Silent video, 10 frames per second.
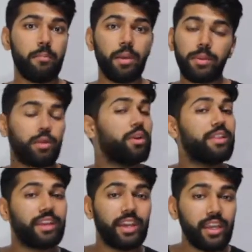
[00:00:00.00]
Maybe they weren't in
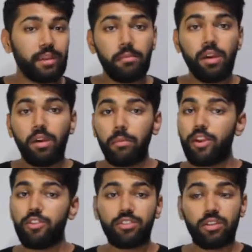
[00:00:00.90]
the game, but
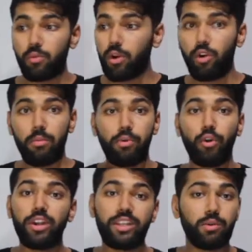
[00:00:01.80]
New Zealand were on point,